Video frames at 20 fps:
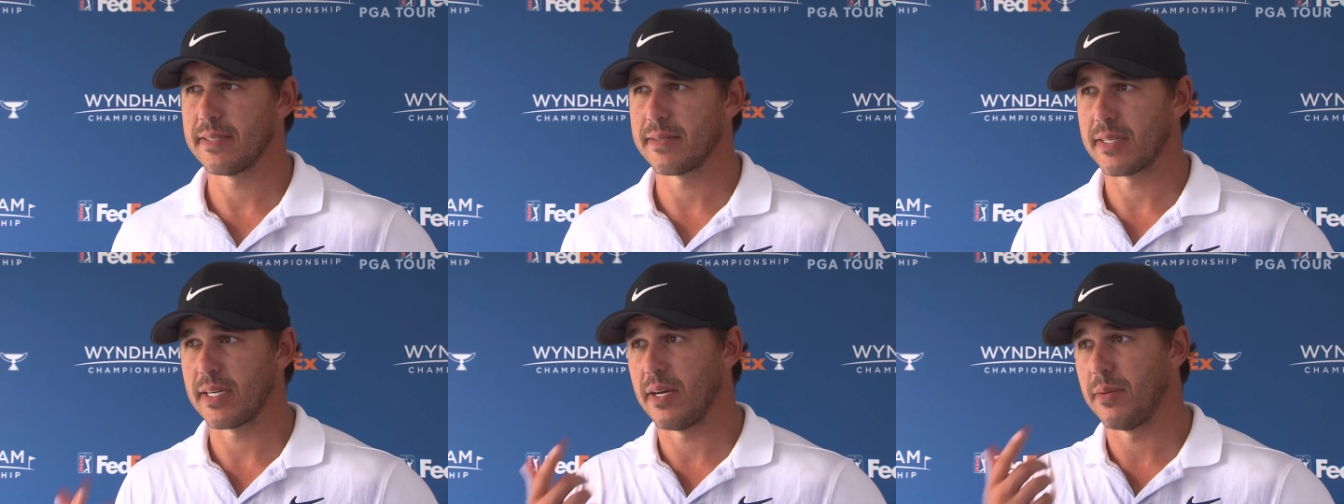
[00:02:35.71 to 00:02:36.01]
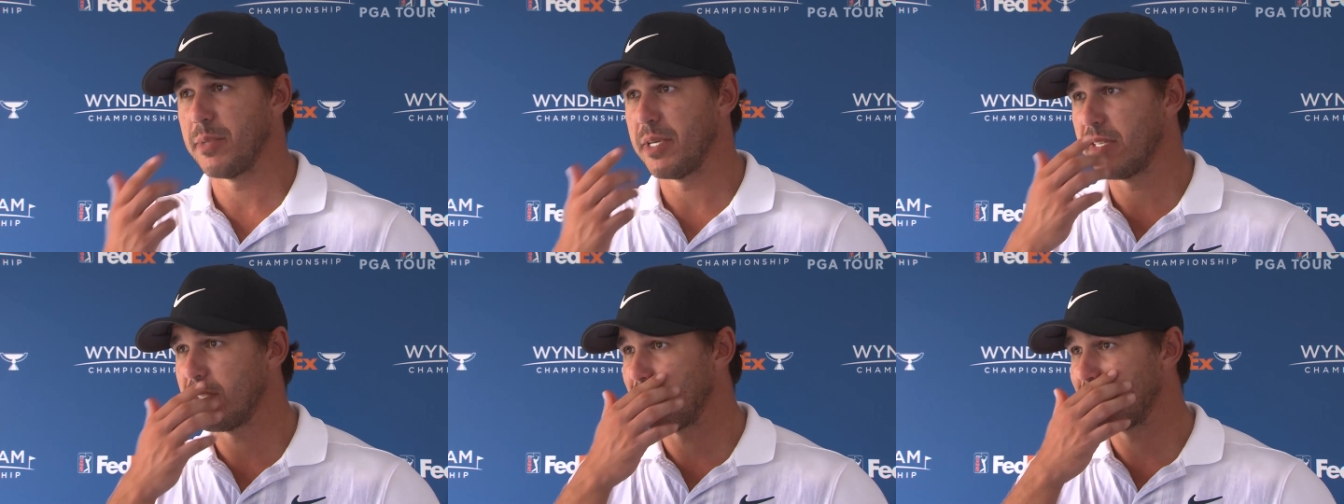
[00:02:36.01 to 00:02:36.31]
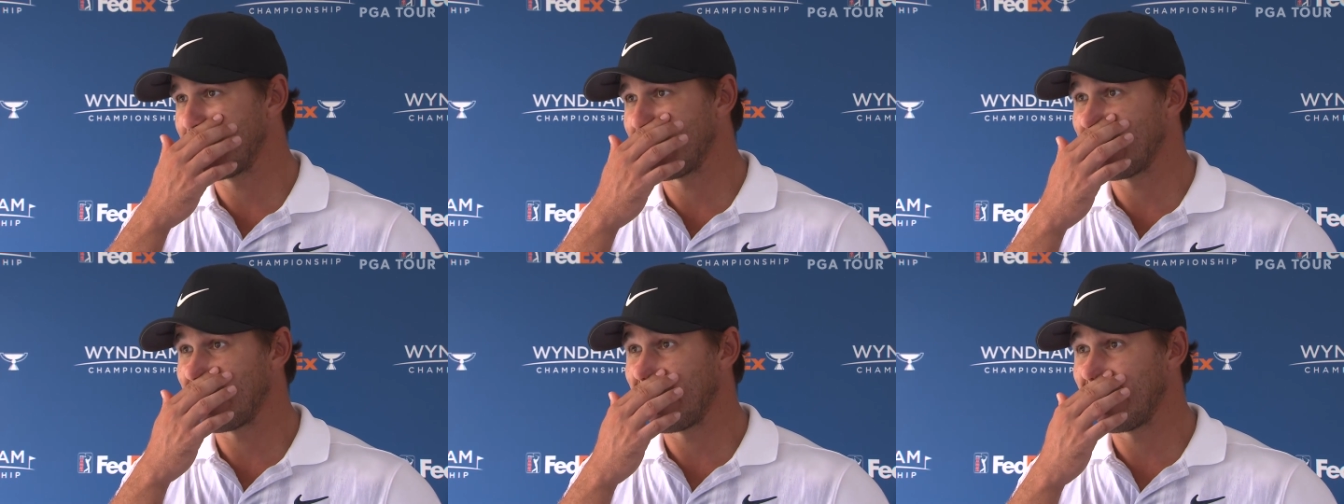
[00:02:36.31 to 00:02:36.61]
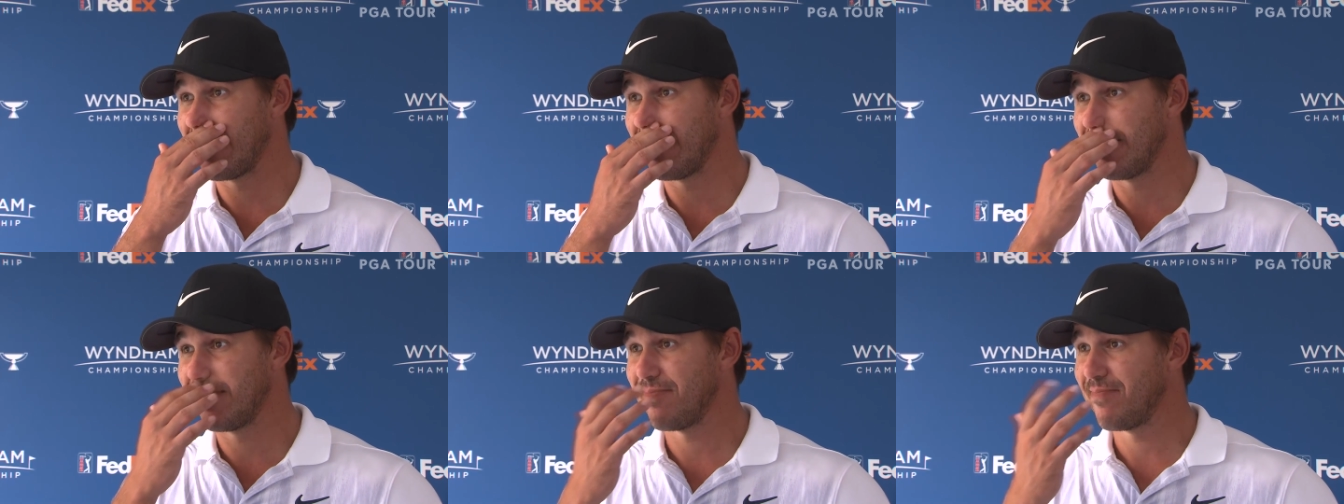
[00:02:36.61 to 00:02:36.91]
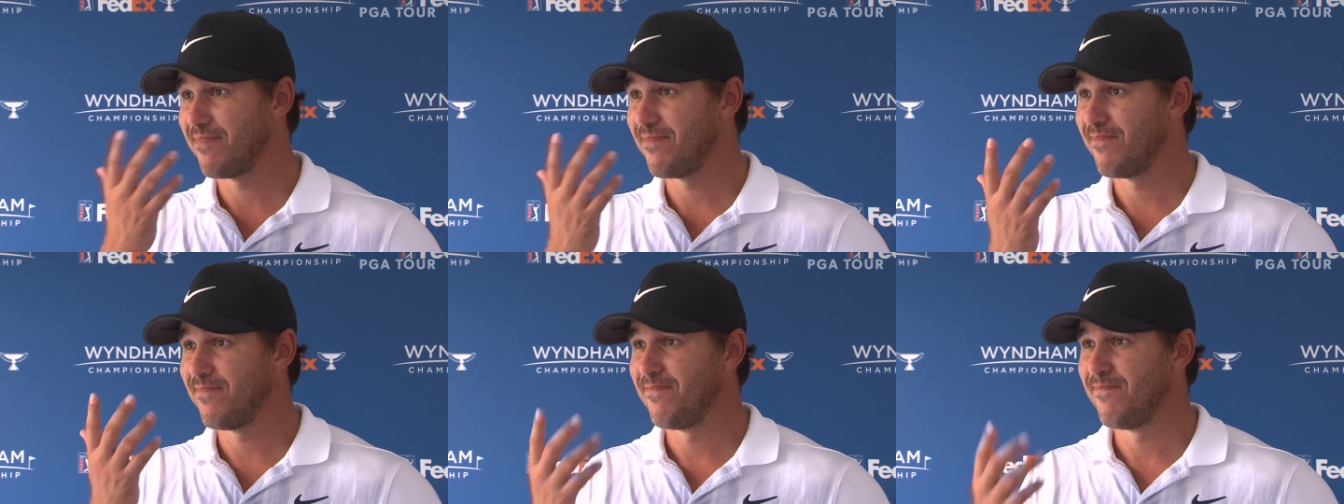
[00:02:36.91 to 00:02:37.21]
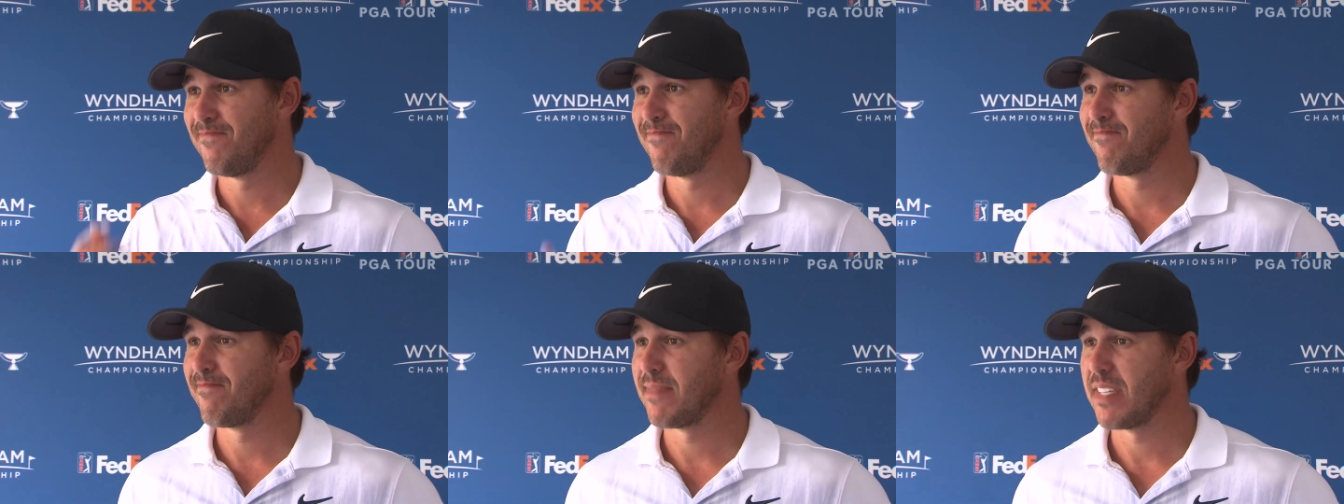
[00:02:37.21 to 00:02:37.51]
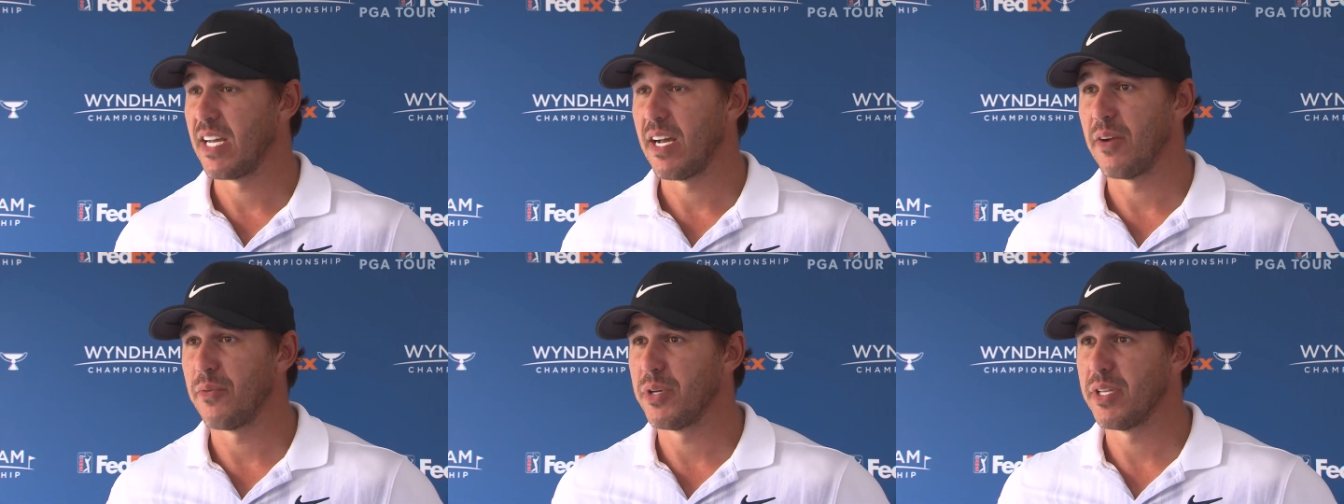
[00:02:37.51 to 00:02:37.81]
Comment just because I
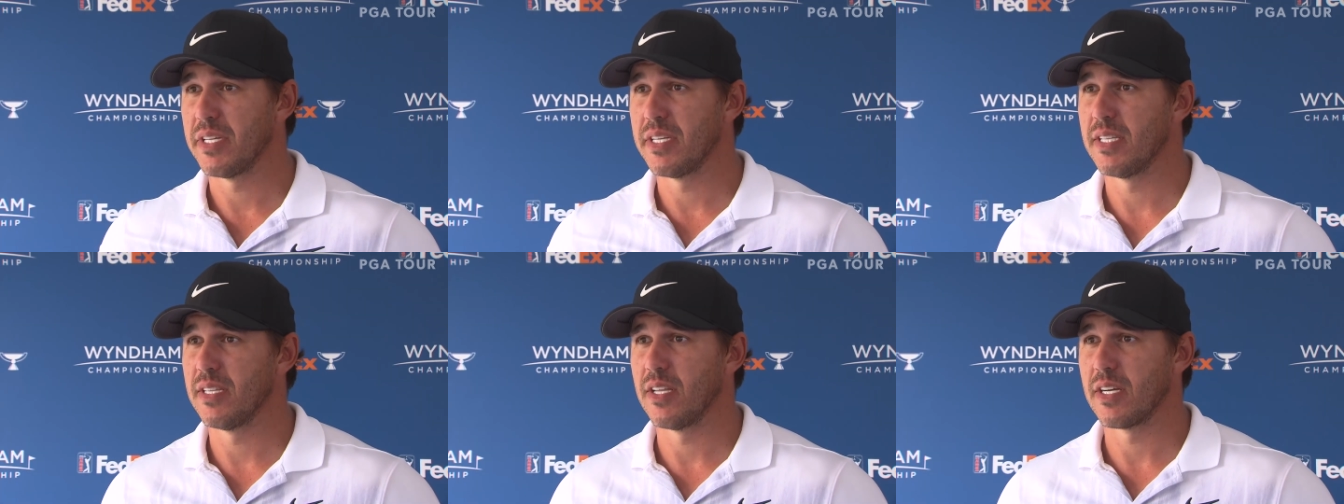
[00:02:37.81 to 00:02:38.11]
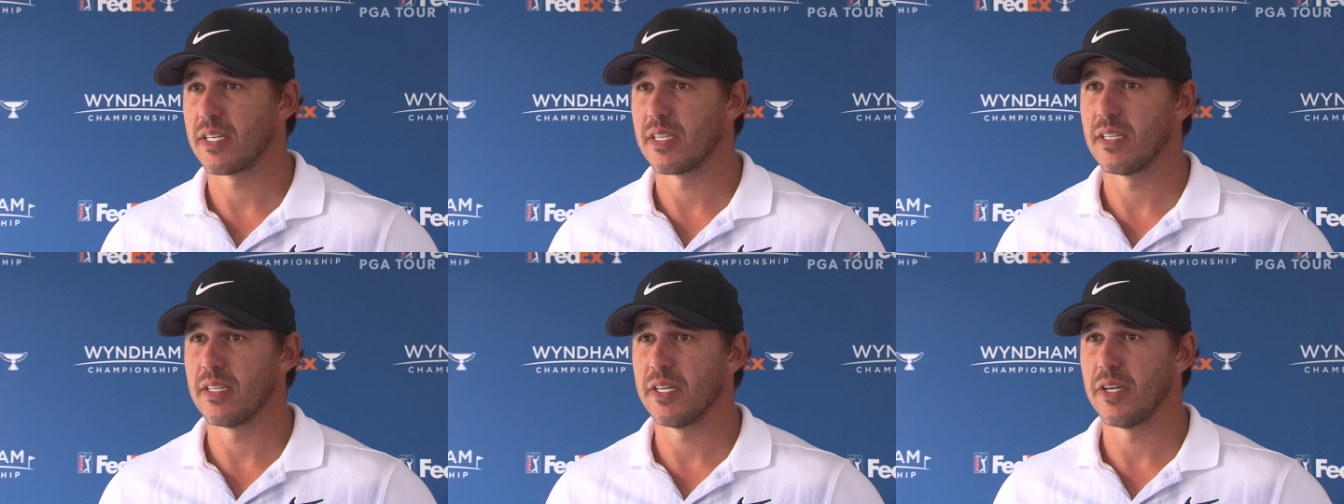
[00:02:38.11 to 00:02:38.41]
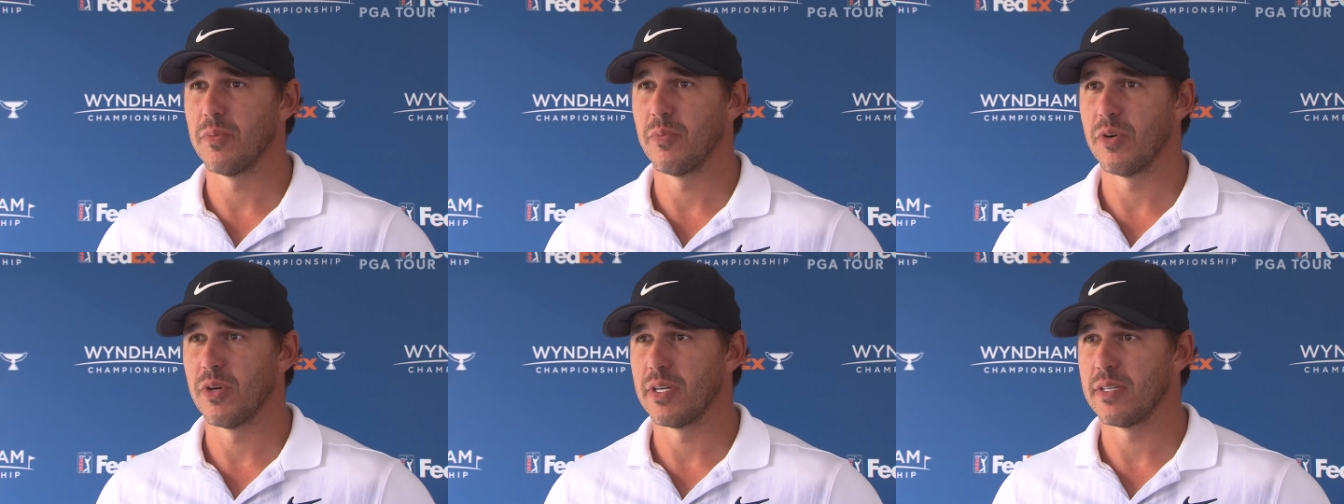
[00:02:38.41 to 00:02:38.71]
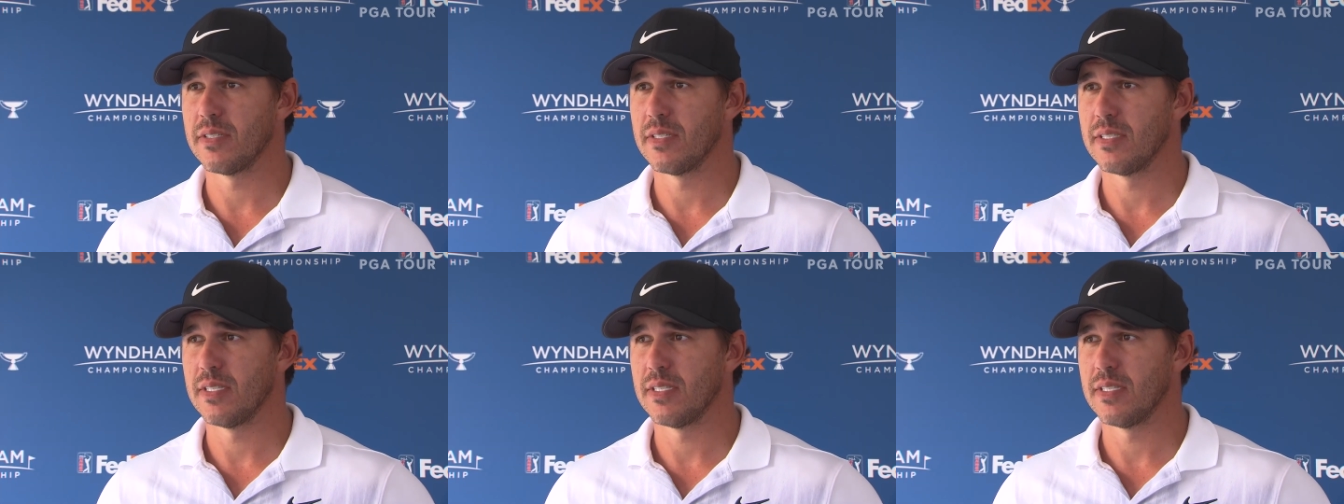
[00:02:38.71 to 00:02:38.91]
really didn't look at the leaderboard.